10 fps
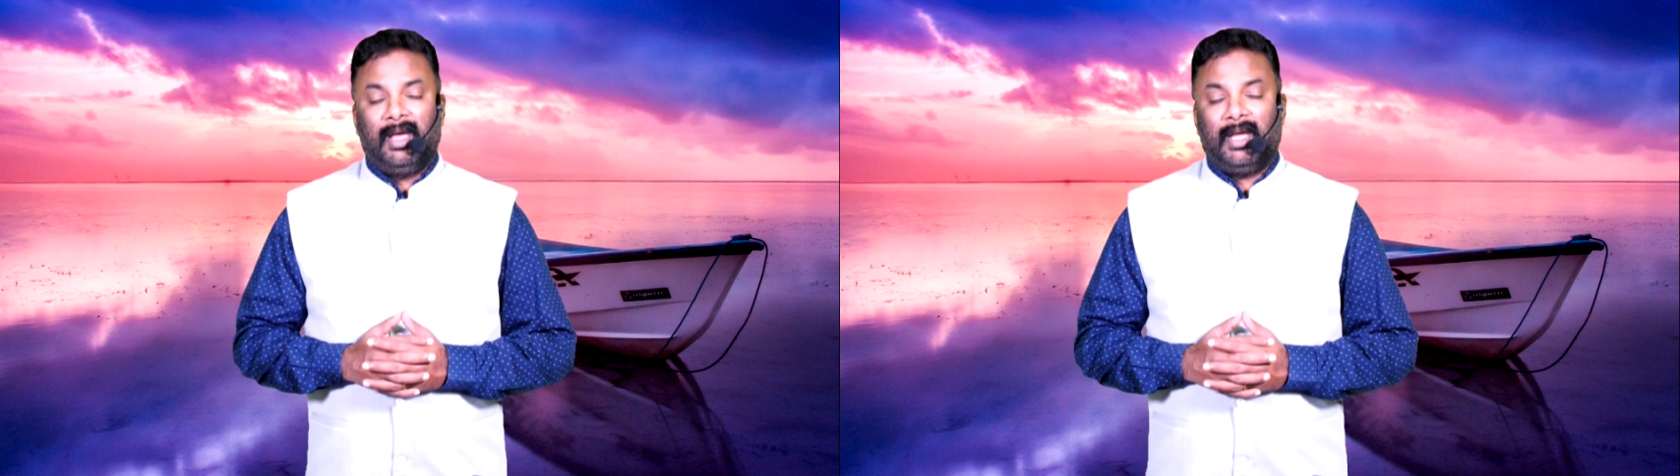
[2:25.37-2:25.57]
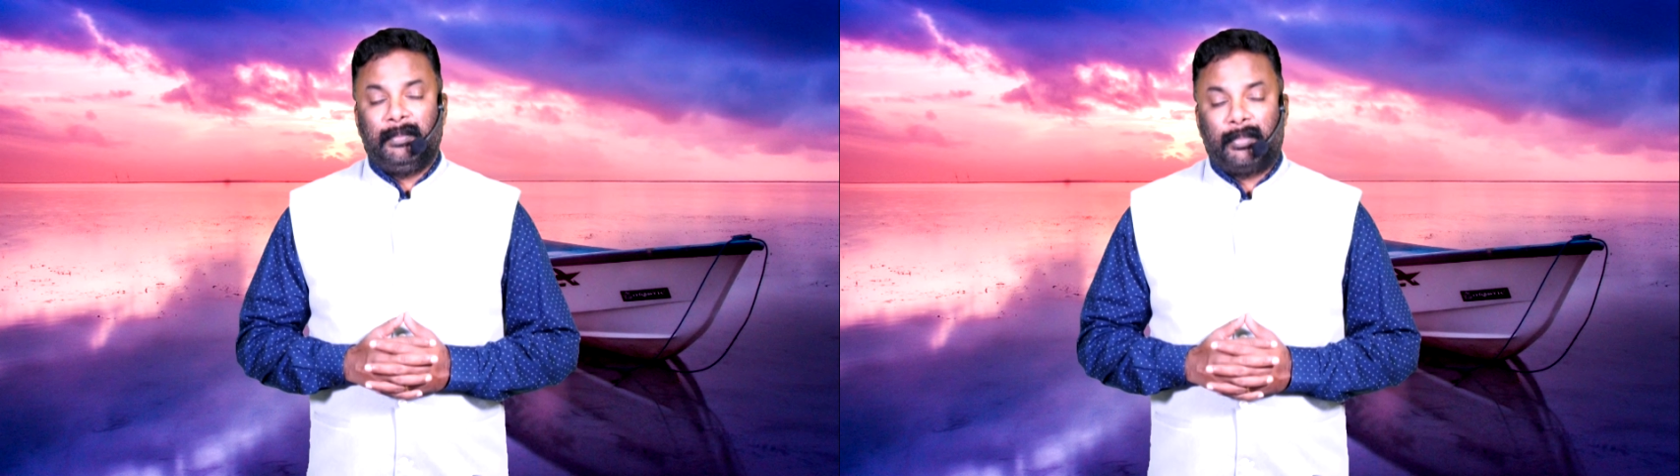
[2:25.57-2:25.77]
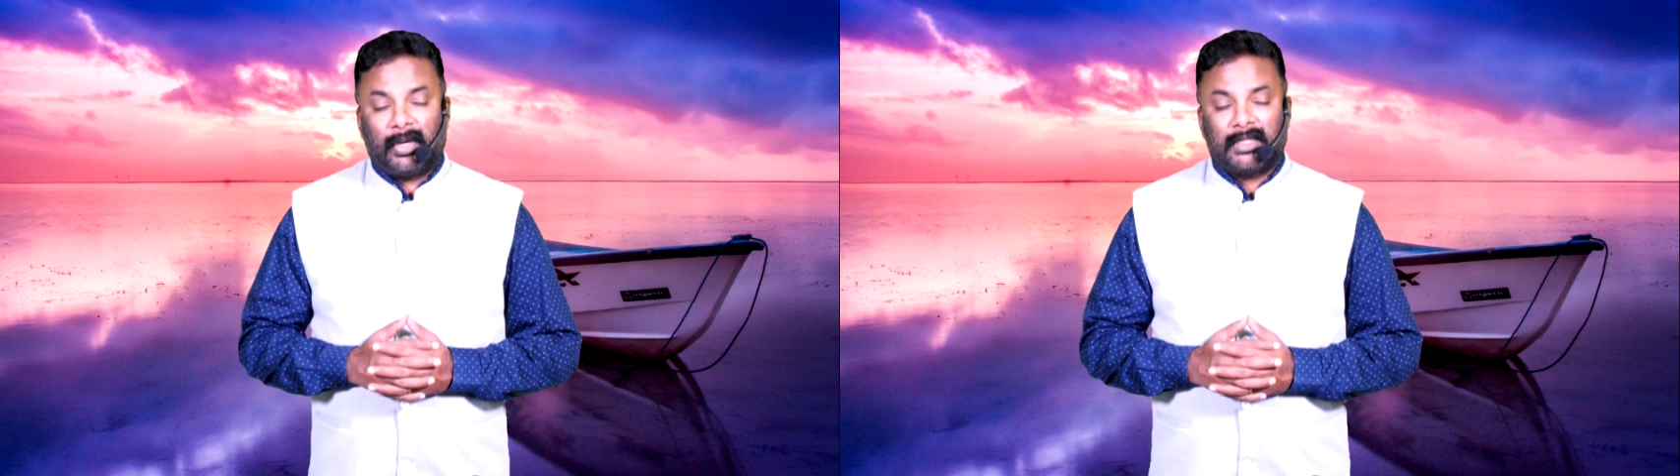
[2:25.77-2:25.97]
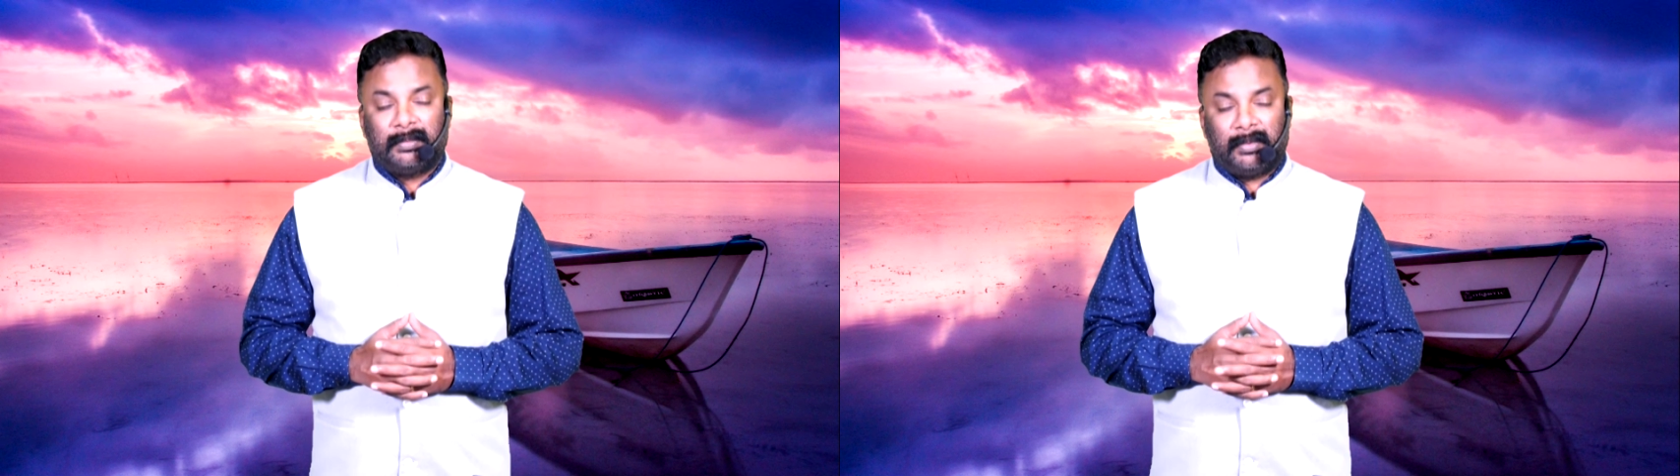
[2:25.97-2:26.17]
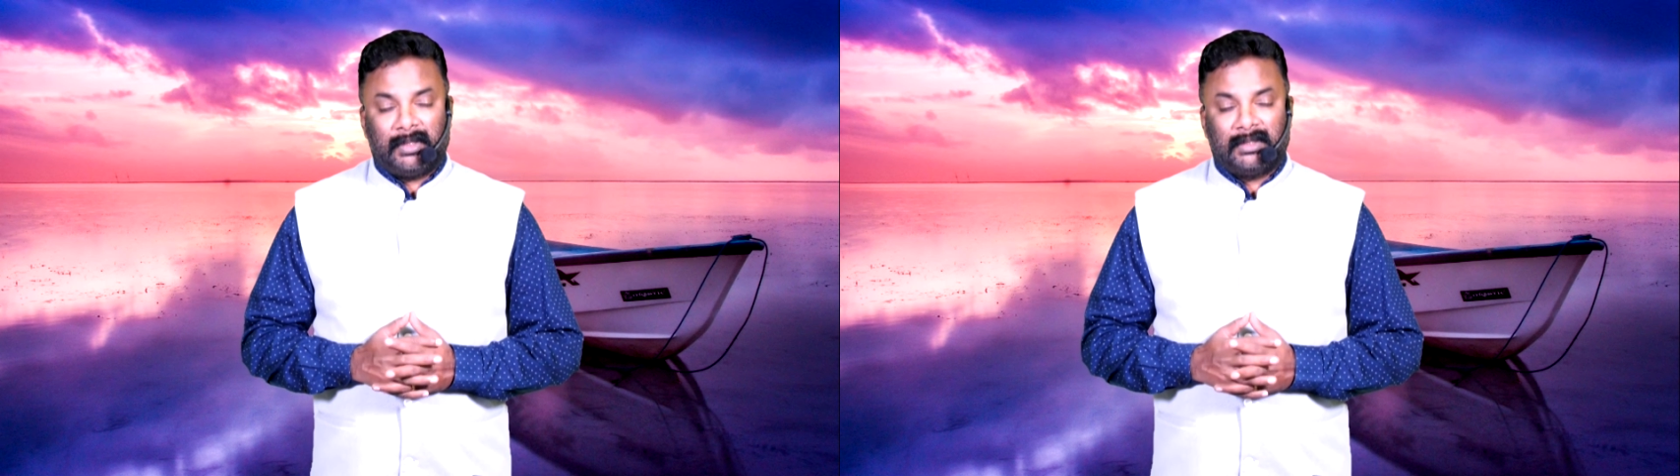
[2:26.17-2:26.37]
and
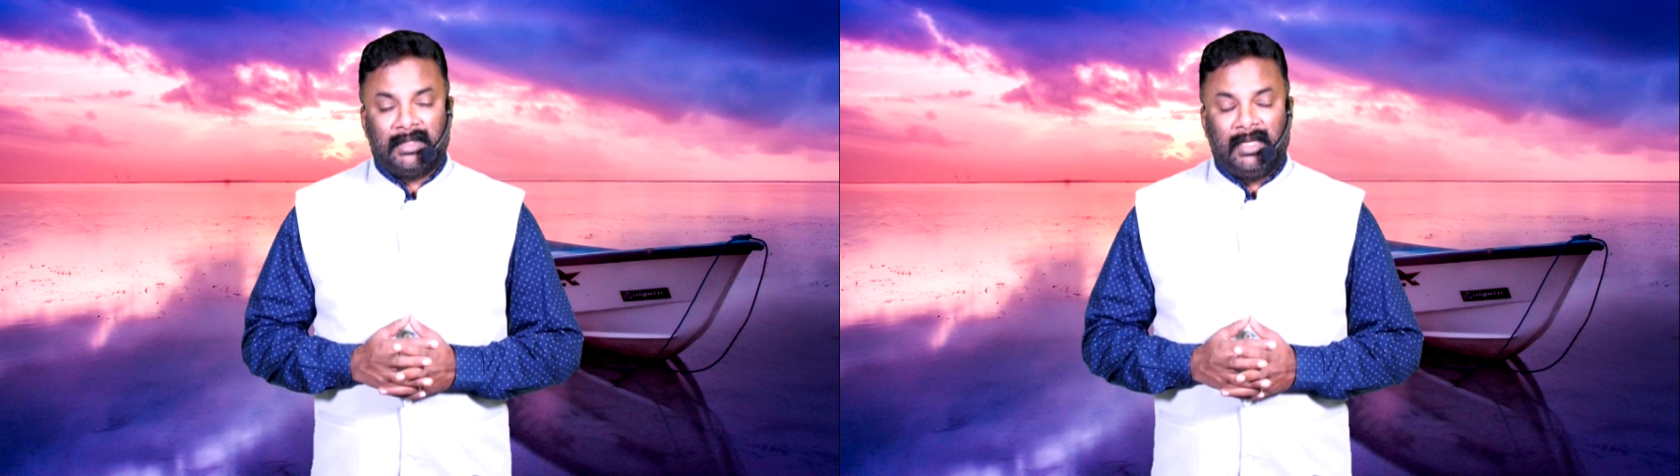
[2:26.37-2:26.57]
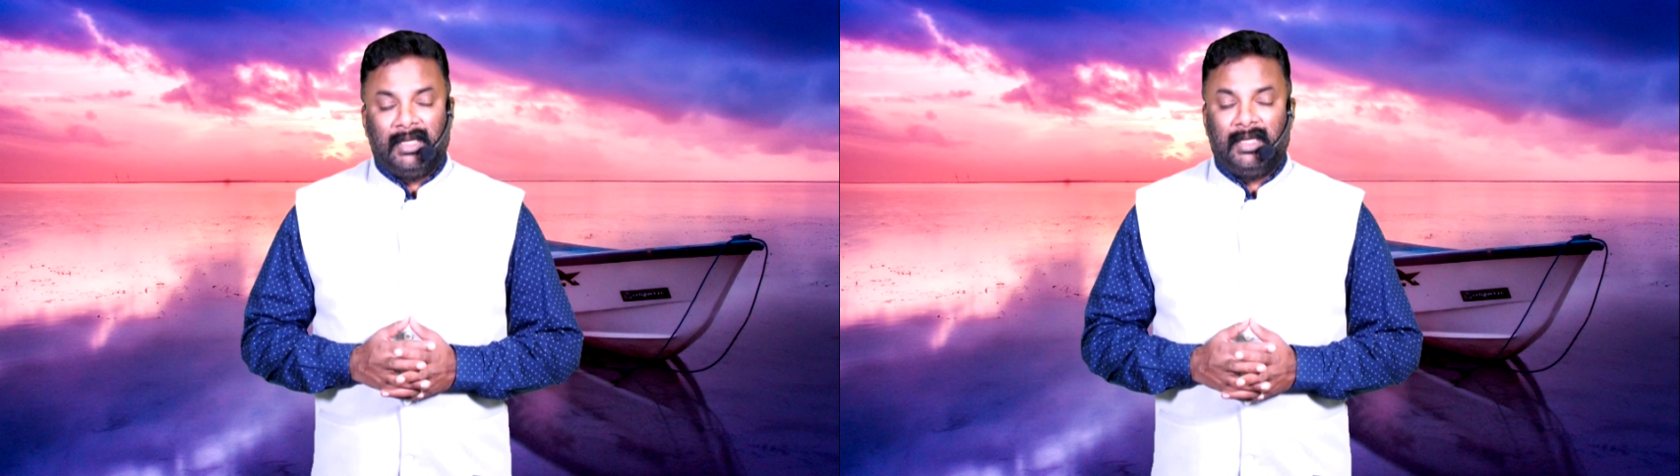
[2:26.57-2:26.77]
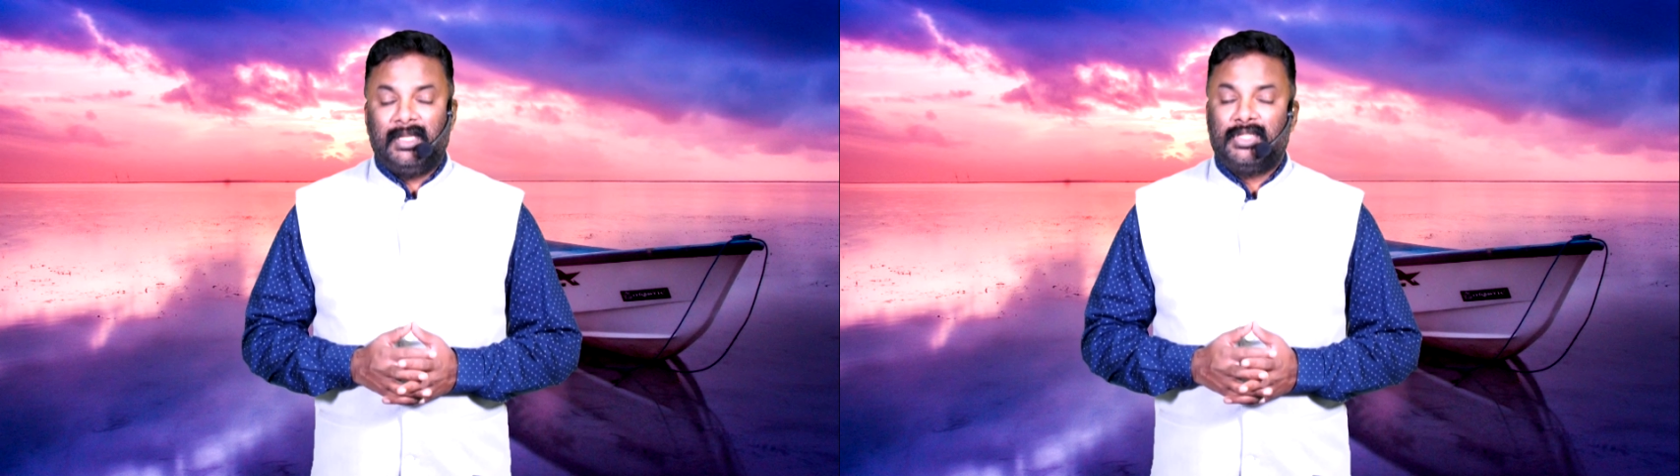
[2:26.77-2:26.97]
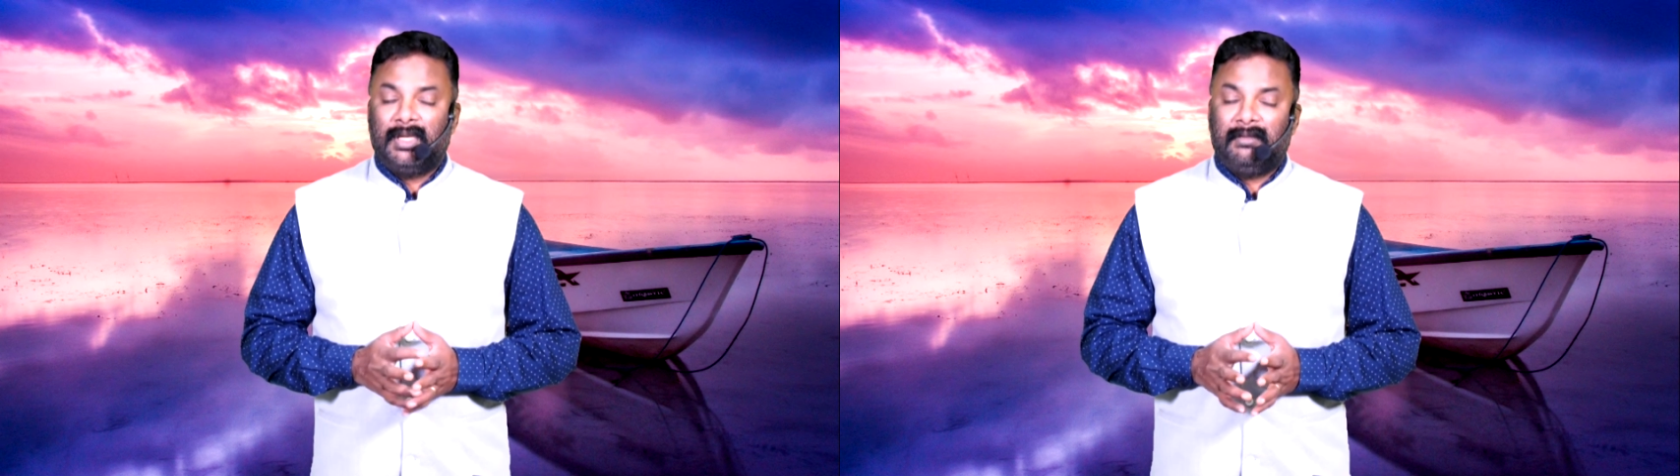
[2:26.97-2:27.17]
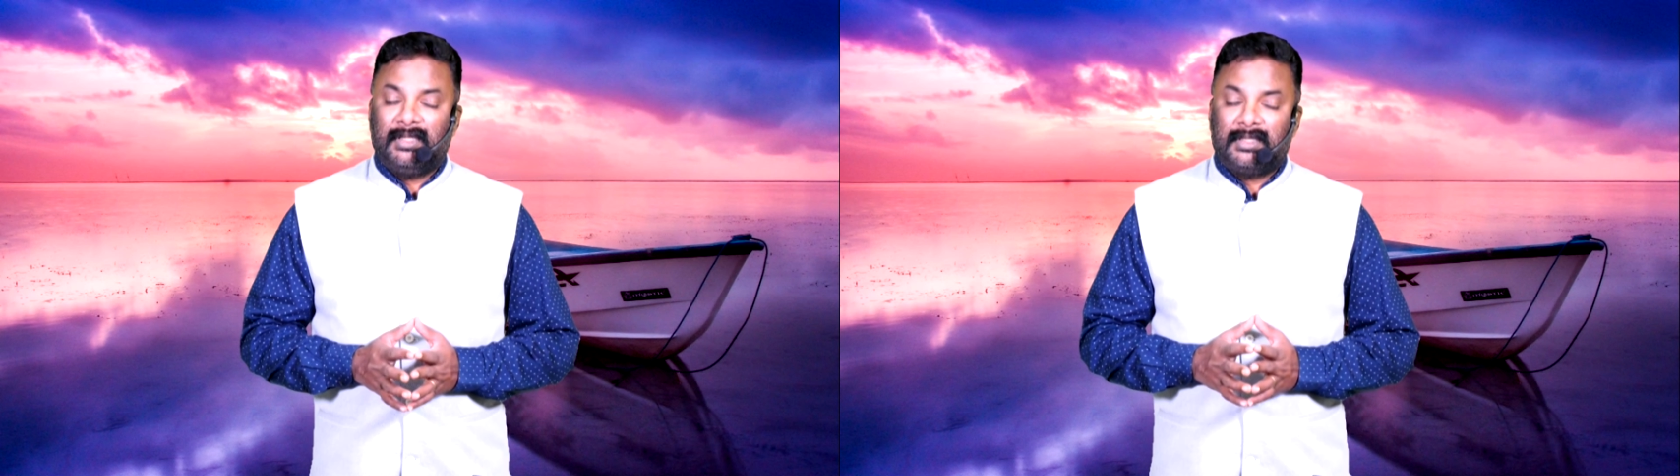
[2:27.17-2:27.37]
prosperous in each
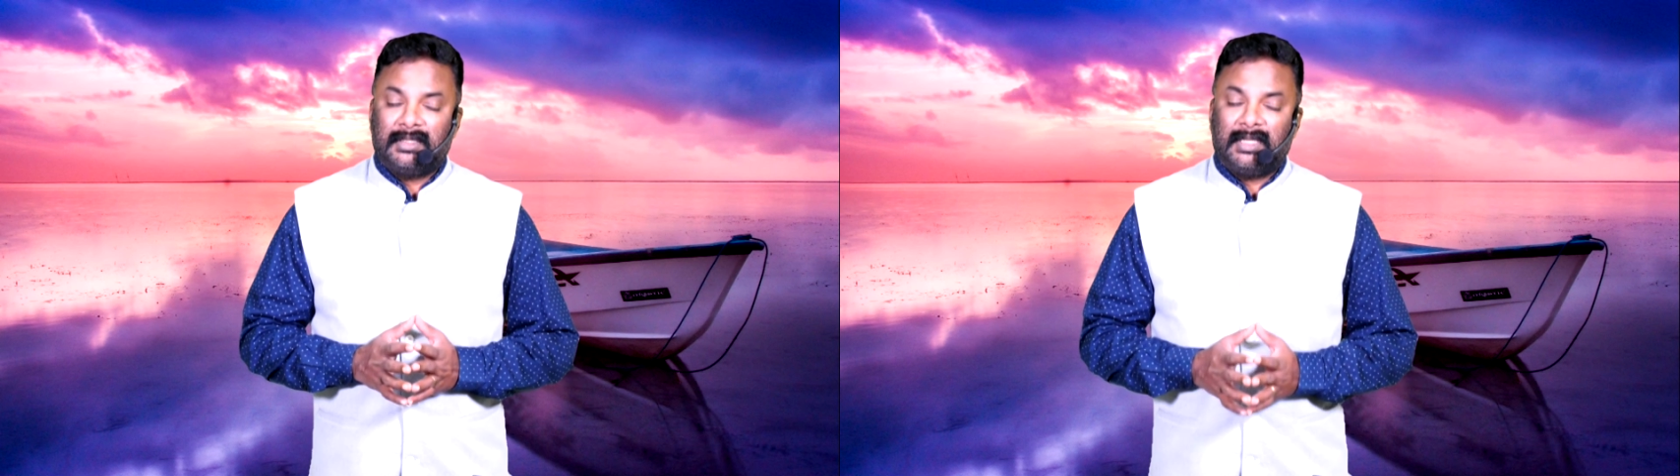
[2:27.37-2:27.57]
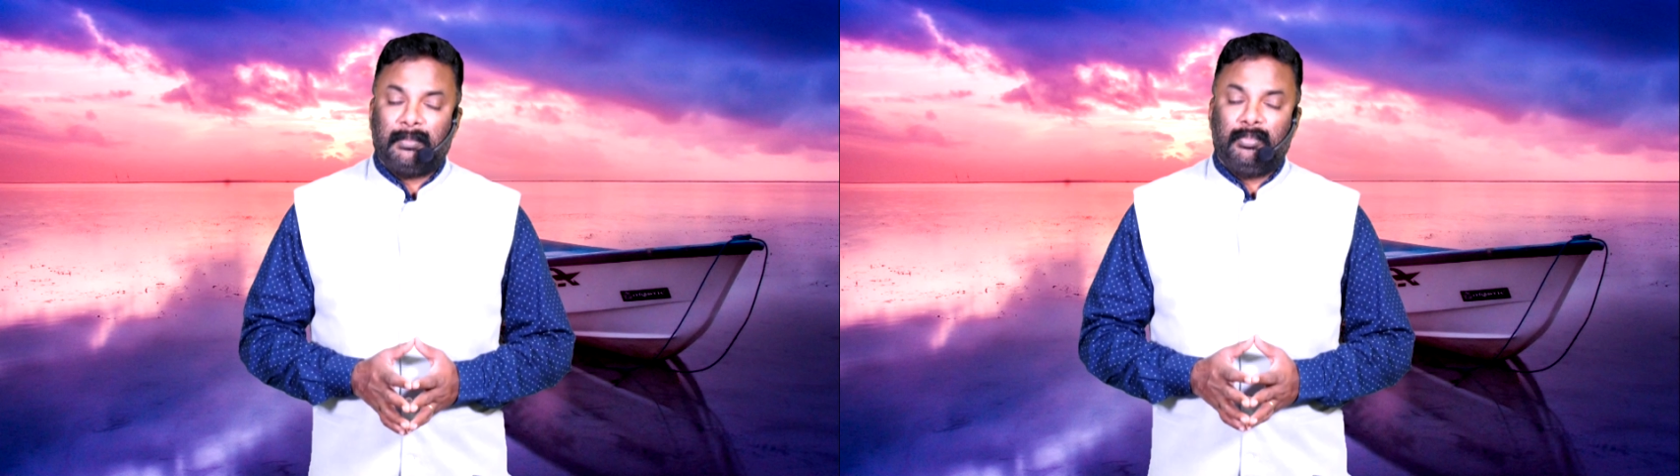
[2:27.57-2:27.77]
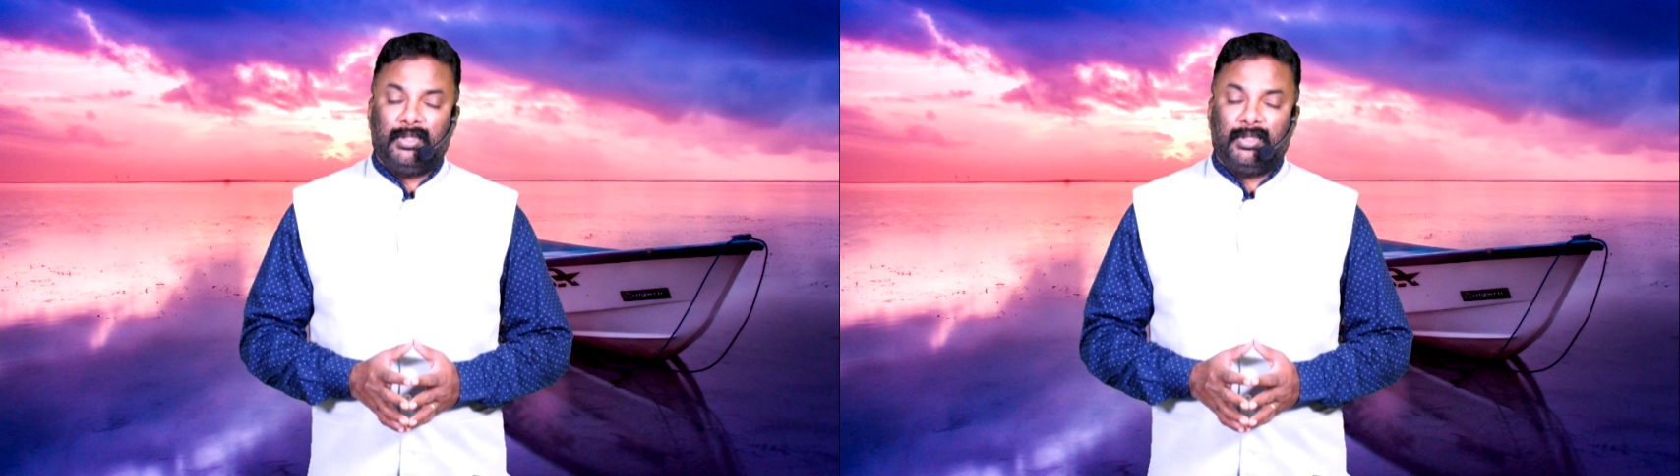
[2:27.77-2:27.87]
and every step